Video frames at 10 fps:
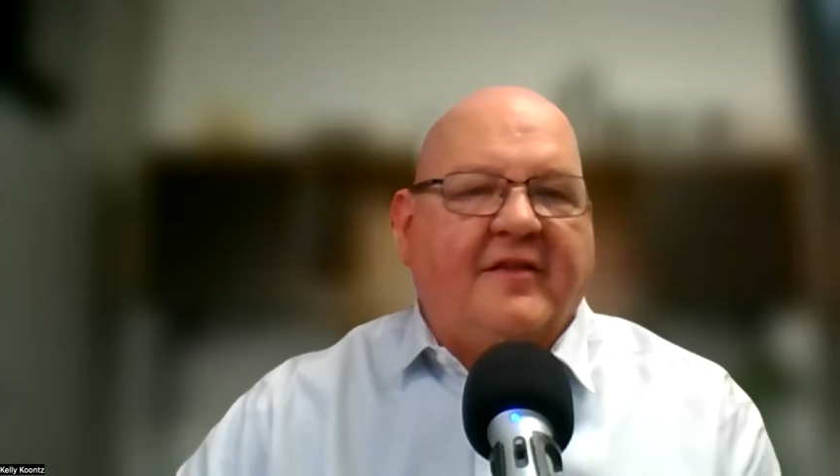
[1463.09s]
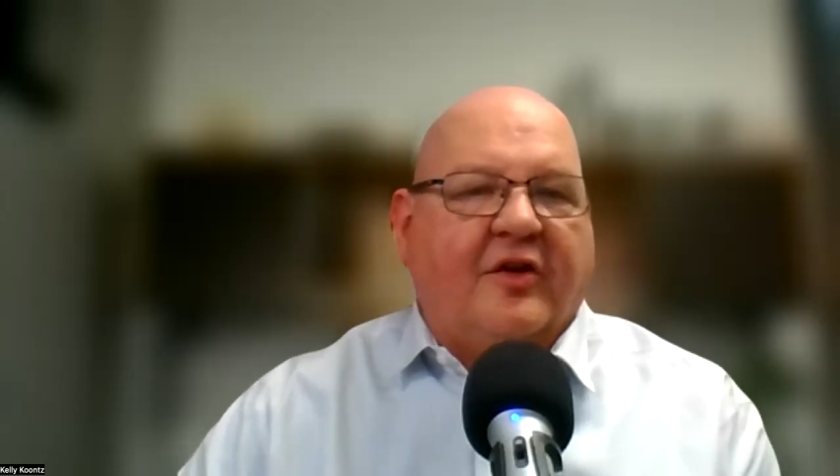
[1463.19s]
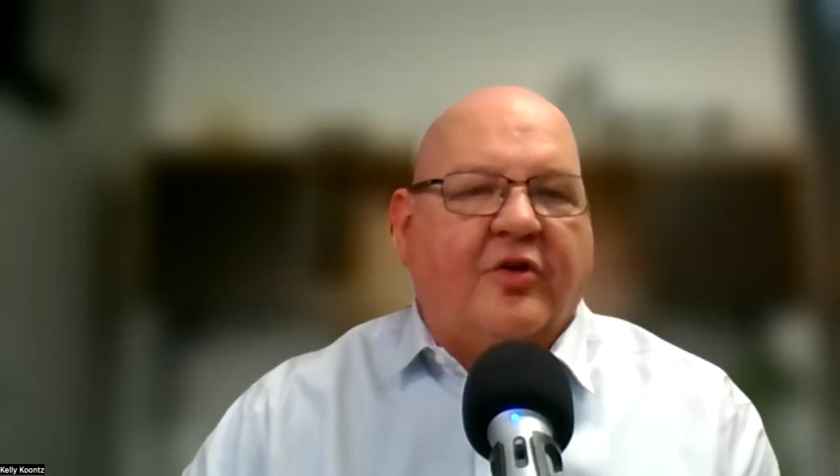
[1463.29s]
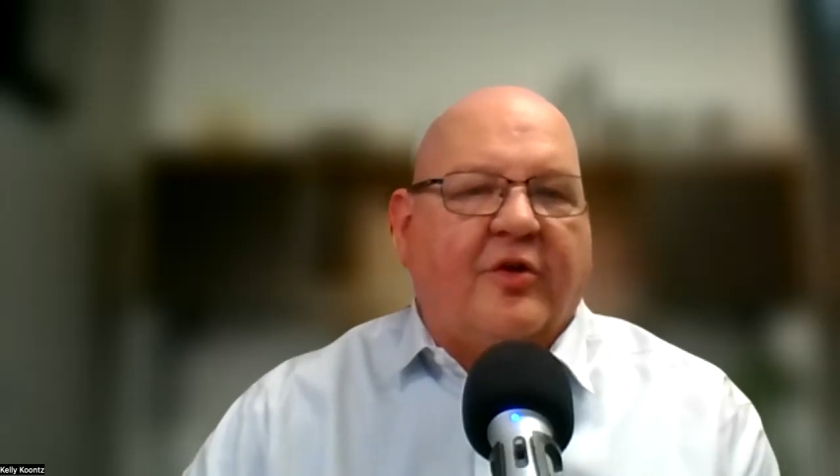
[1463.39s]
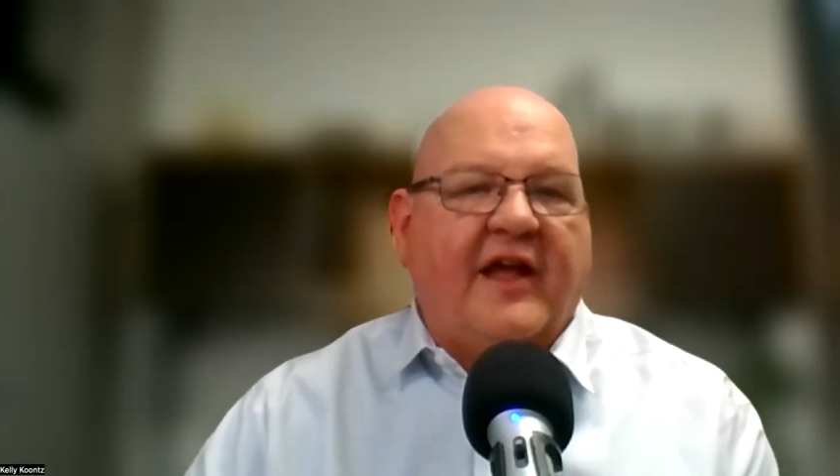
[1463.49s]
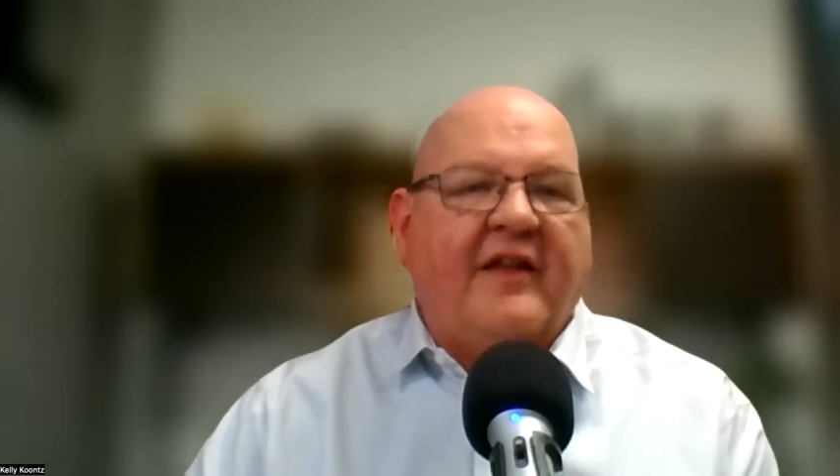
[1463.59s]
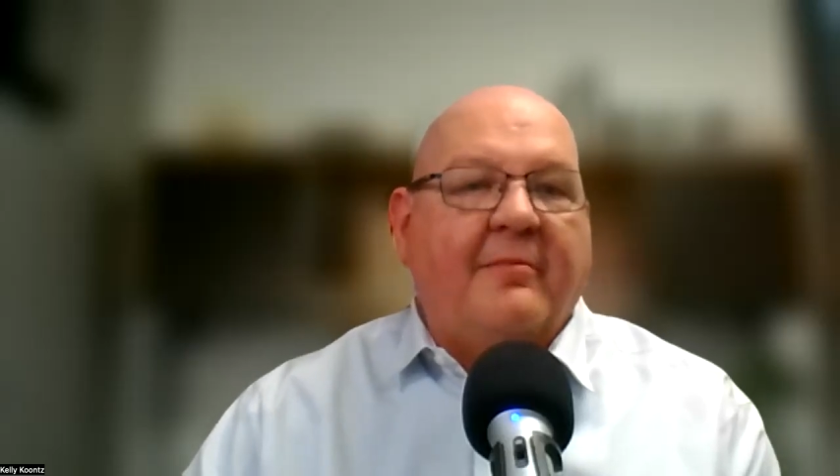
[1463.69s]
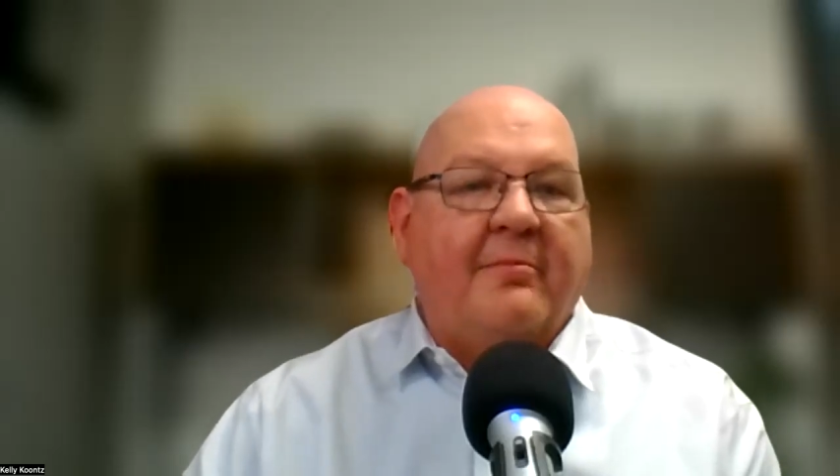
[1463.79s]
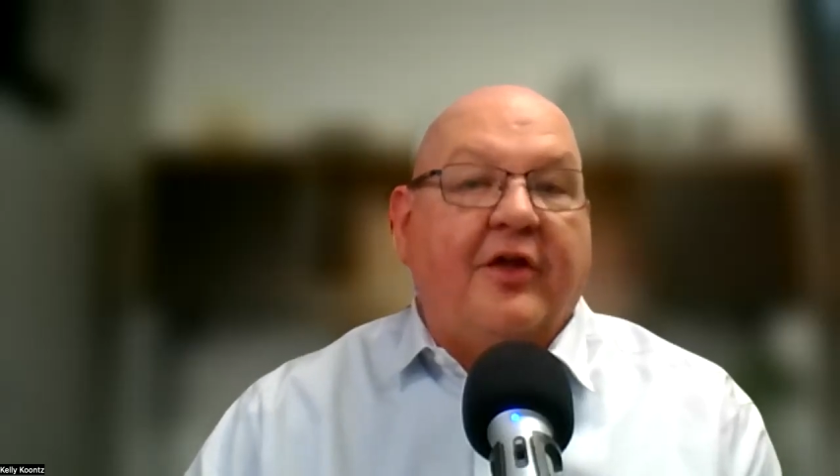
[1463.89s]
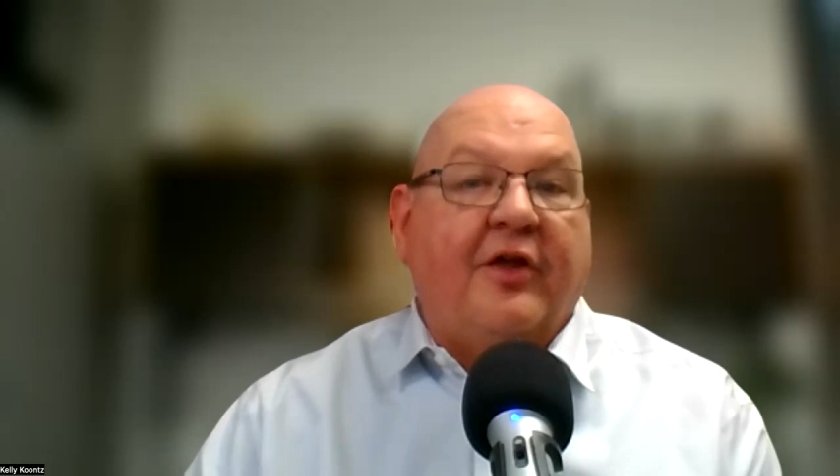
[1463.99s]
to create
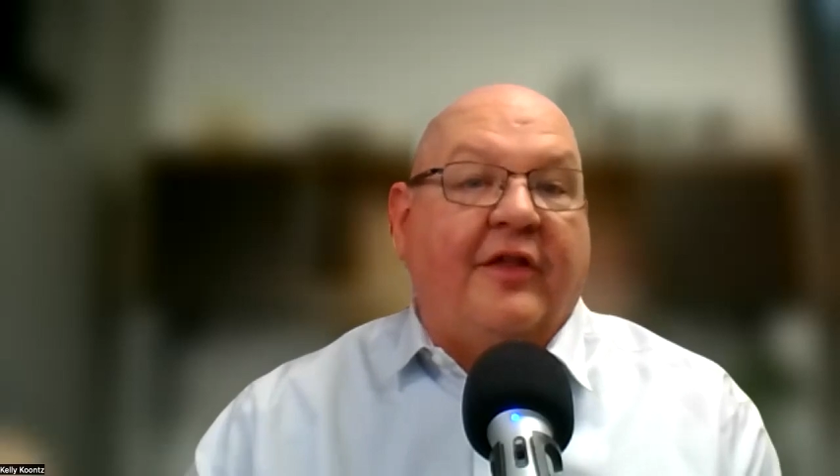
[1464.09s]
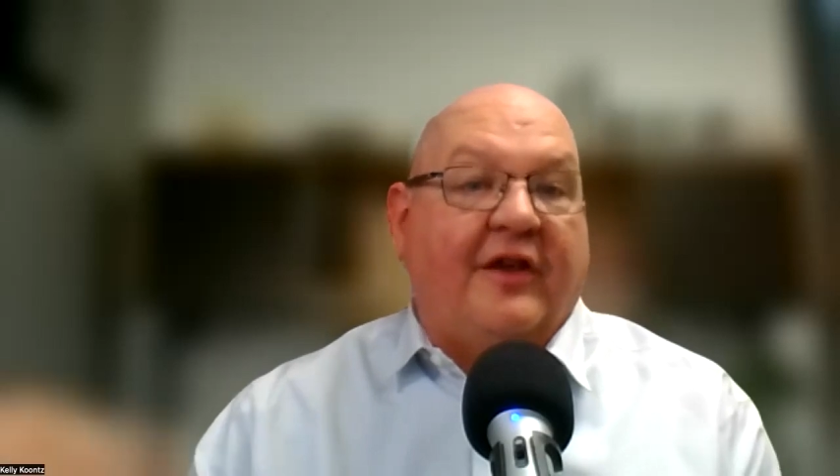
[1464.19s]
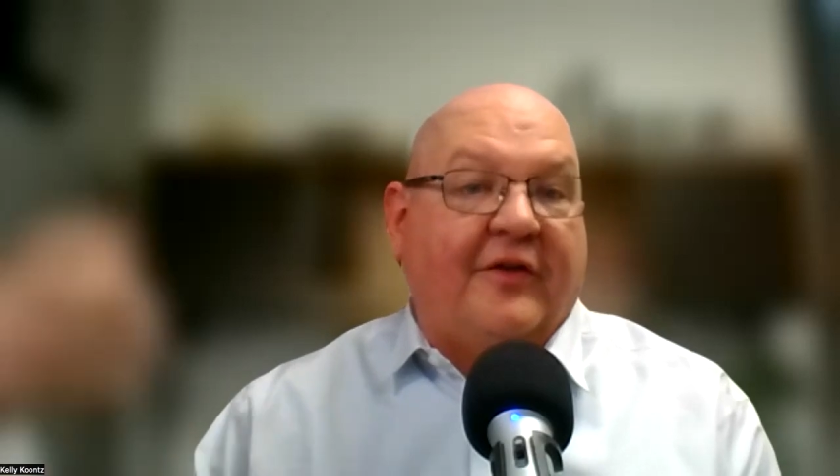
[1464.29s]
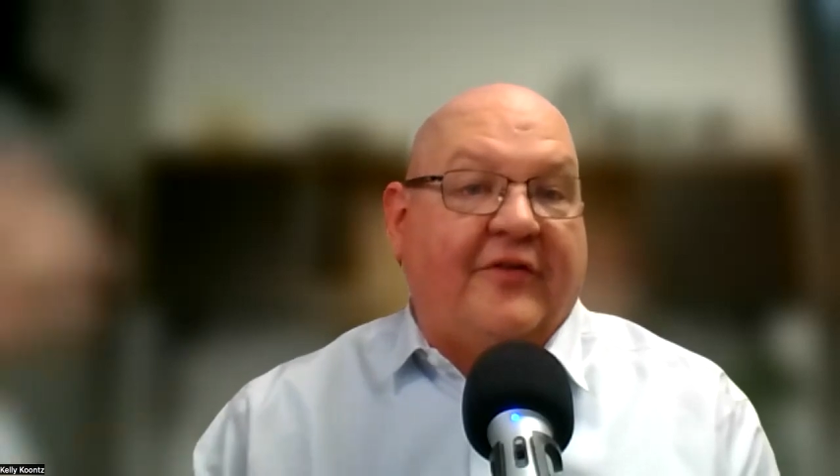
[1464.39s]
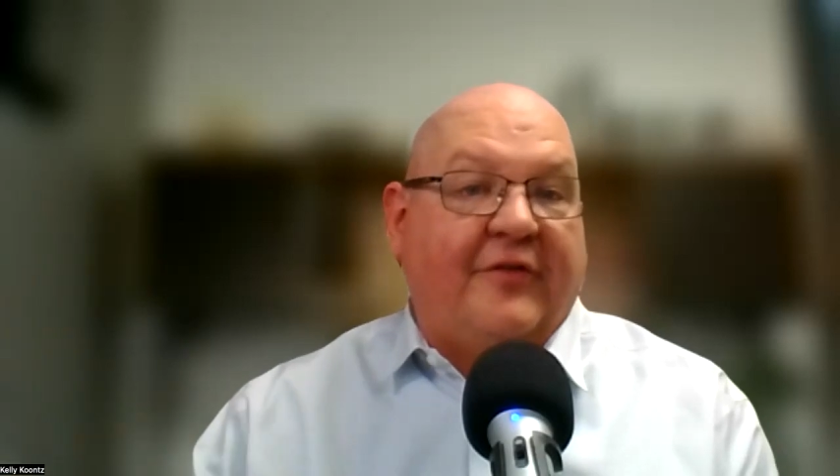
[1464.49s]
the bill that goes